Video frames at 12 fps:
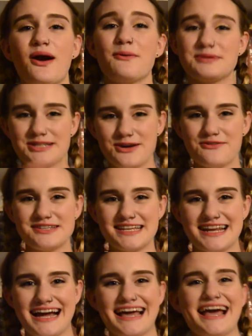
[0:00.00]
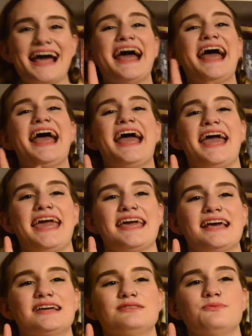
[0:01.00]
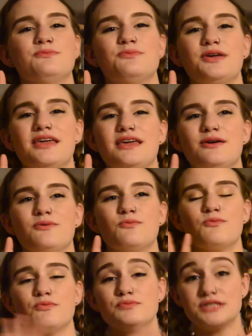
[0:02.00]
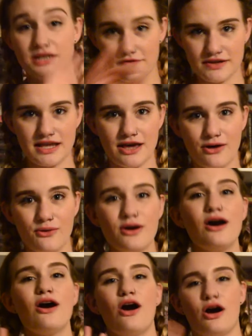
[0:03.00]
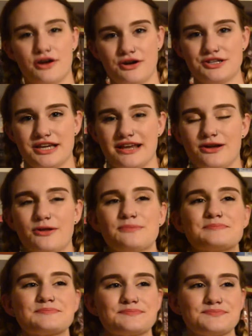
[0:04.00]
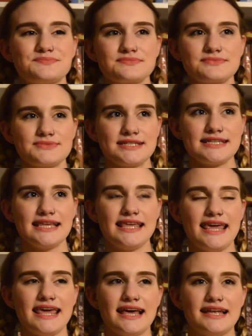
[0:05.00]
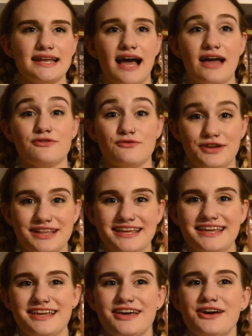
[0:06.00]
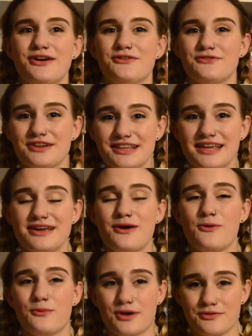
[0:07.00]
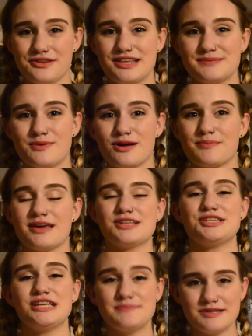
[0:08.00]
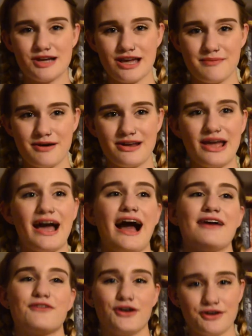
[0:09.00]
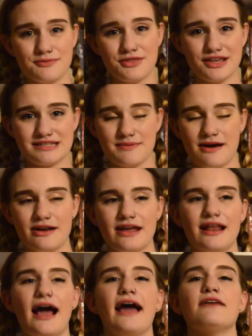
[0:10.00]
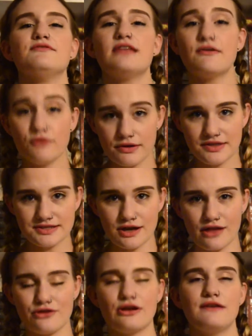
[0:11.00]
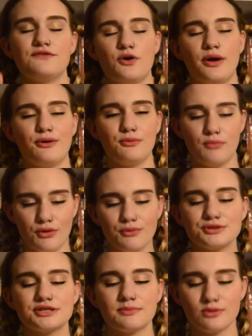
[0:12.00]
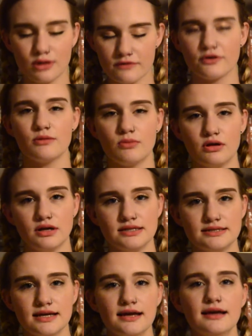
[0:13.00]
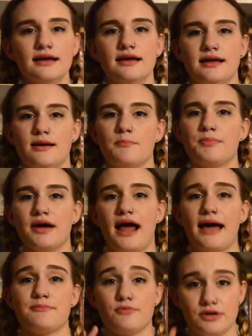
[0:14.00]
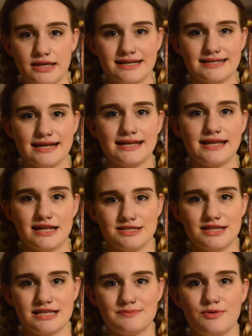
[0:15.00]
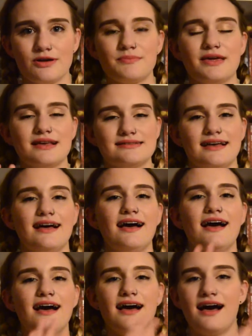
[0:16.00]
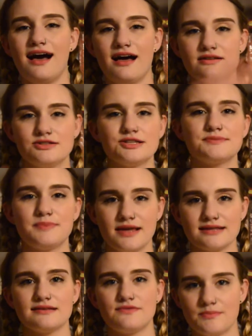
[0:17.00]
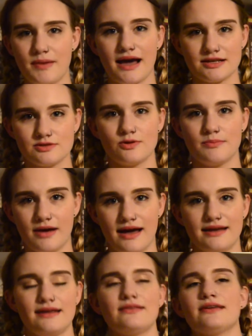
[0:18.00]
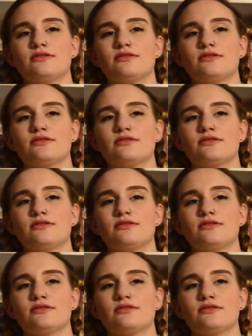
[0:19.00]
I went to go visit Naya and we did a video on her channel and I really really want to read this book because she's been talking about it, I've heard things about it, I have never read this author even though I own multiple of her books, but I'm really excited to get into this book because just because of the backstory behind it, like